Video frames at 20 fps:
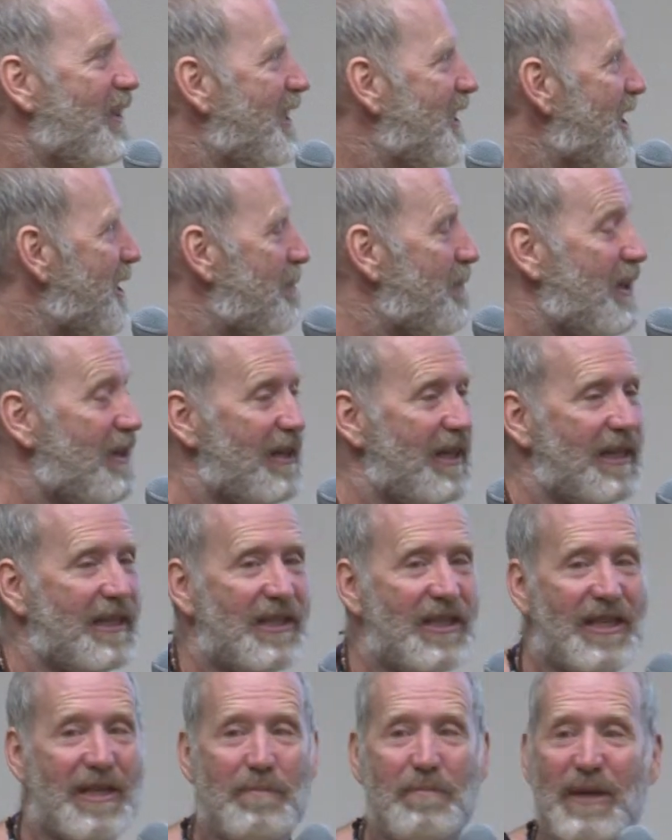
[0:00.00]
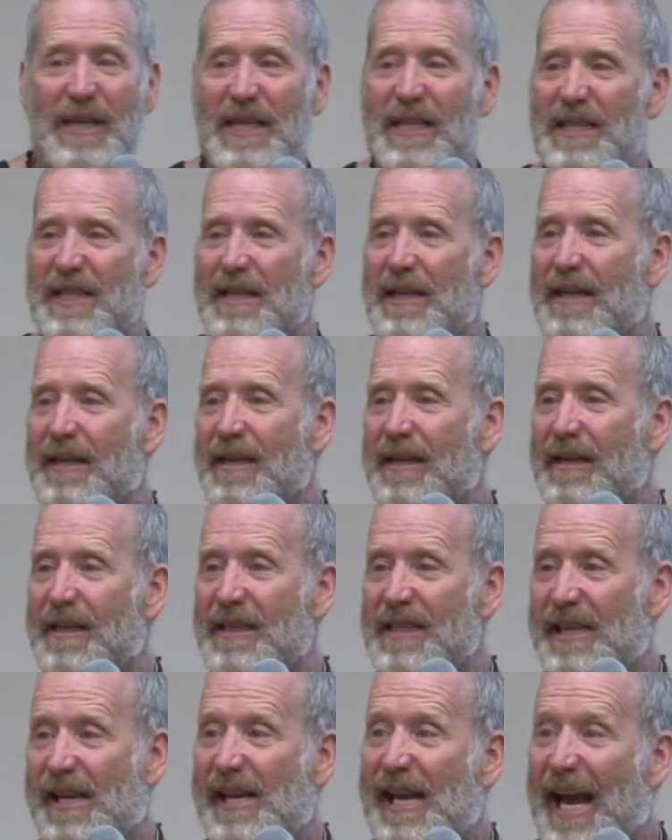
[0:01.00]
experience to me as a
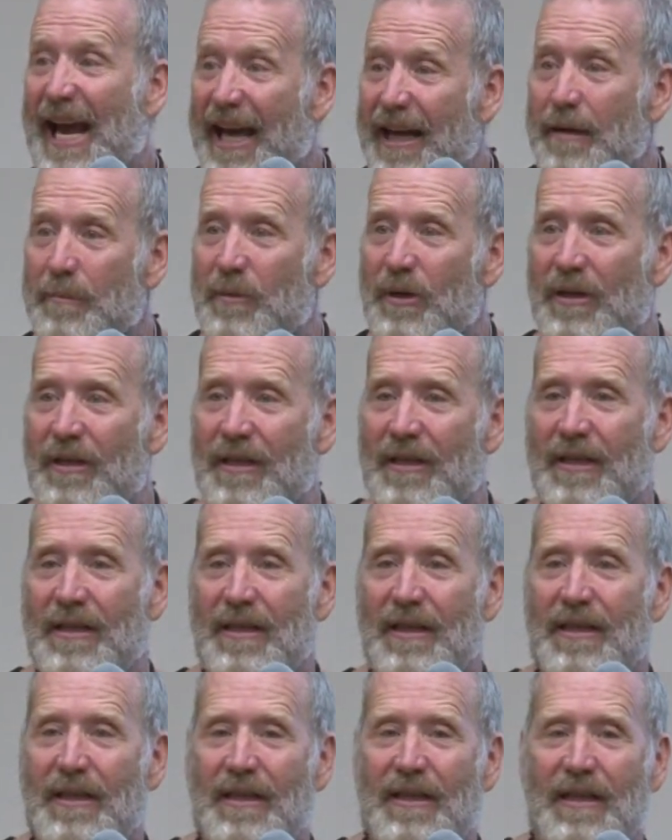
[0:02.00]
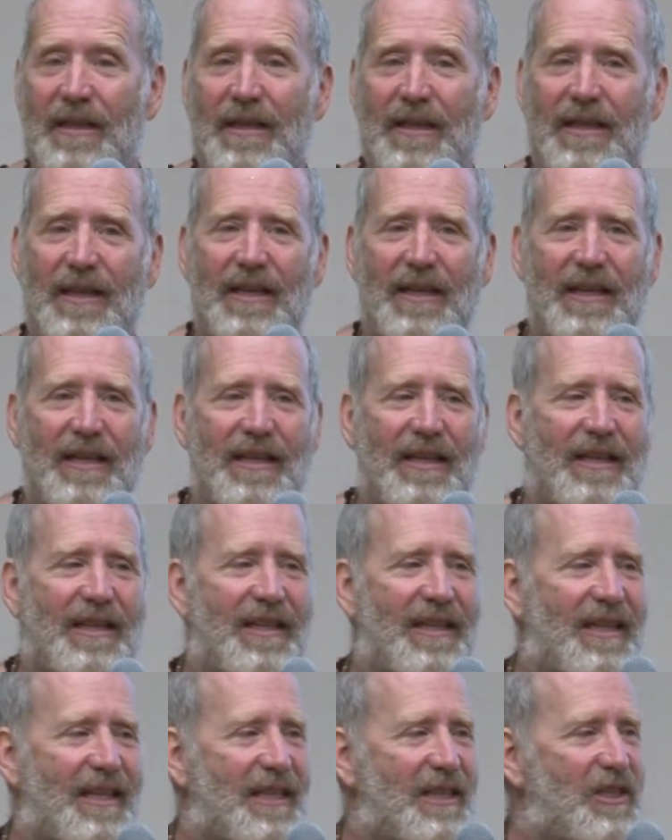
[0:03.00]
as an animal. And
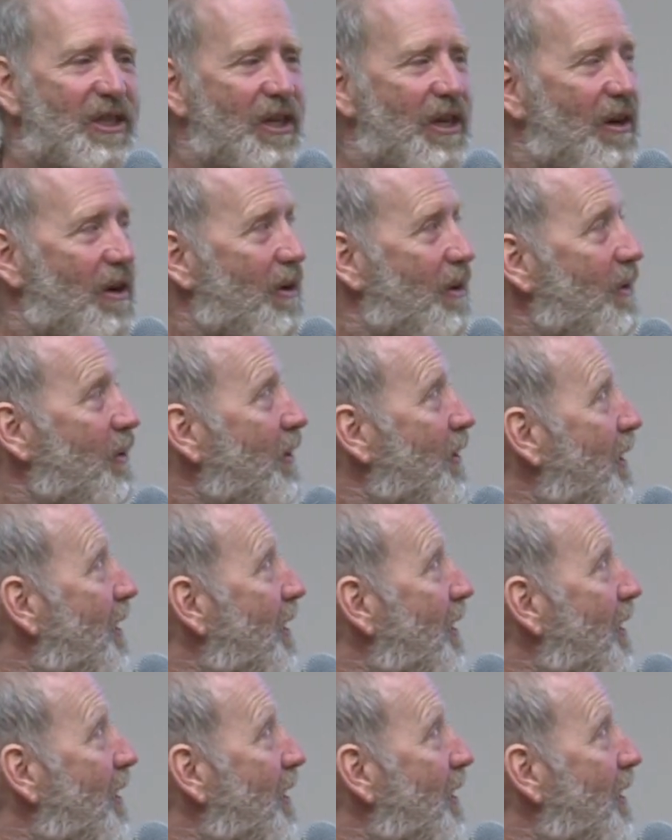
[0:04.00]
and so,